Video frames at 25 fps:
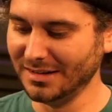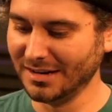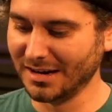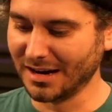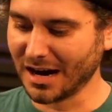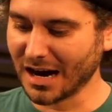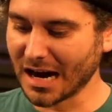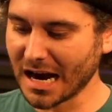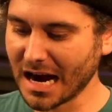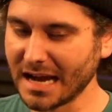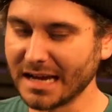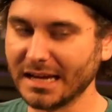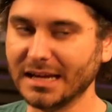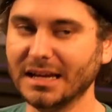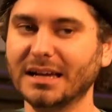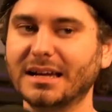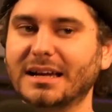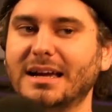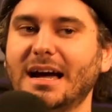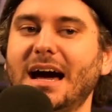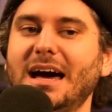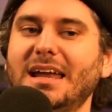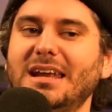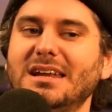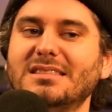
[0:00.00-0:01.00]
All right,
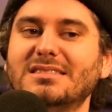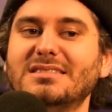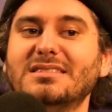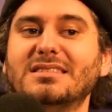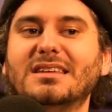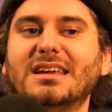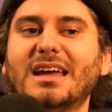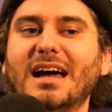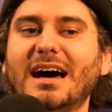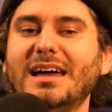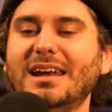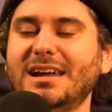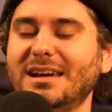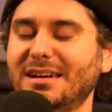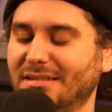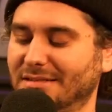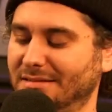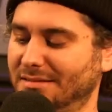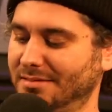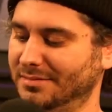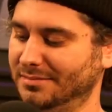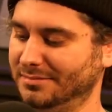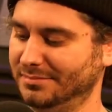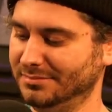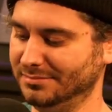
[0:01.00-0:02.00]
cut it.
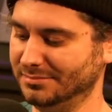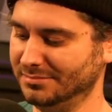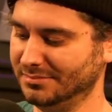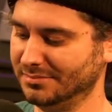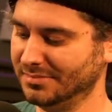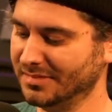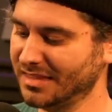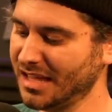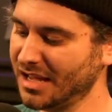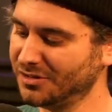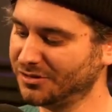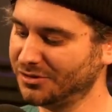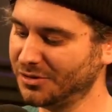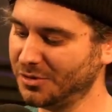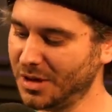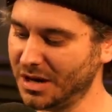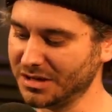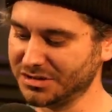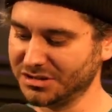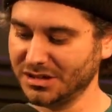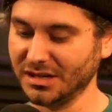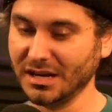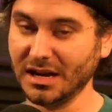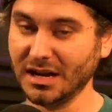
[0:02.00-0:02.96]
Thanks for watching,